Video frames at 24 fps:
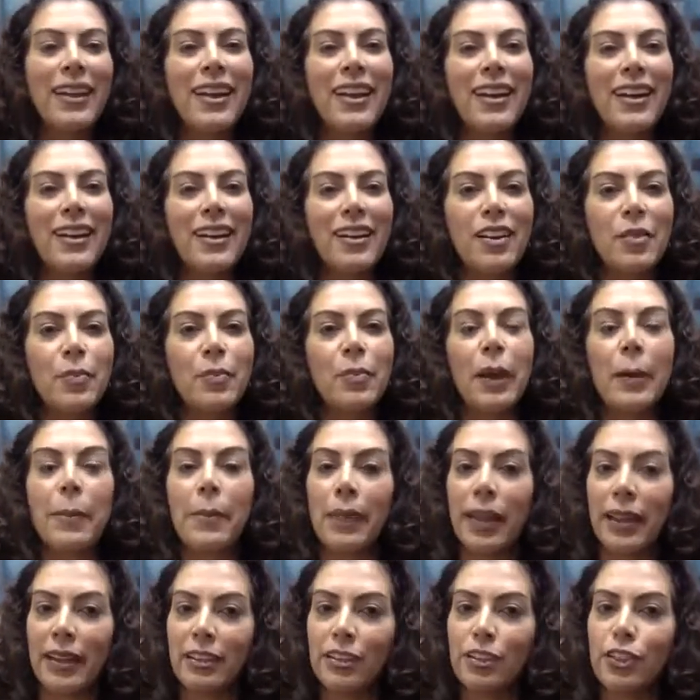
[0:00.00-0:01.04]
by
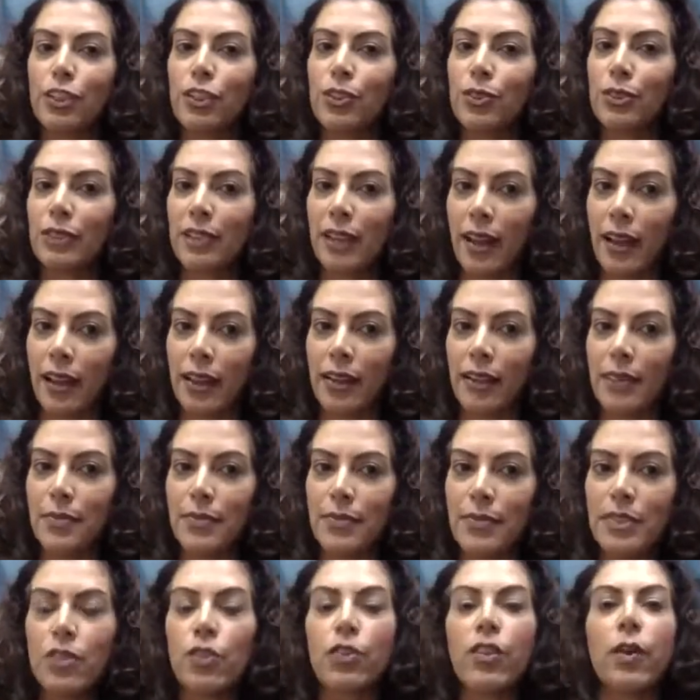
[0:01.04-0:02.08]
managing your time
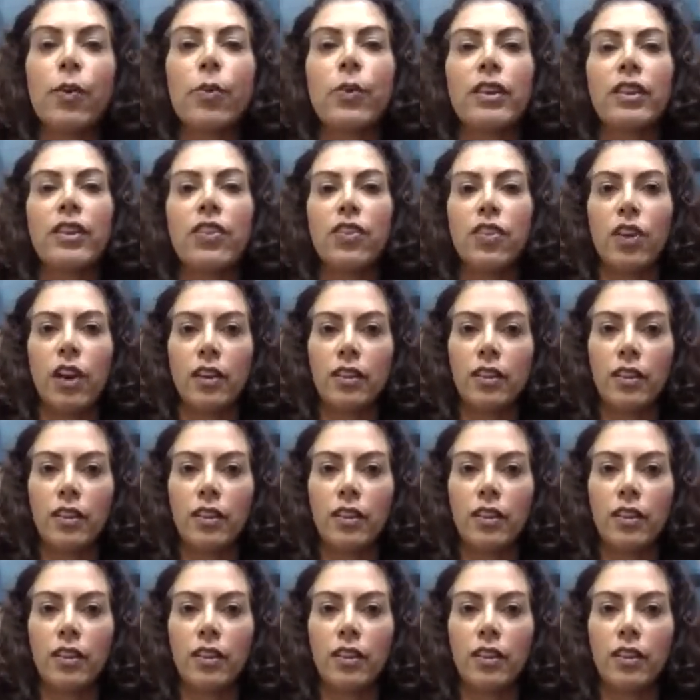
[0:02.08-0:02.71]
so that when a thought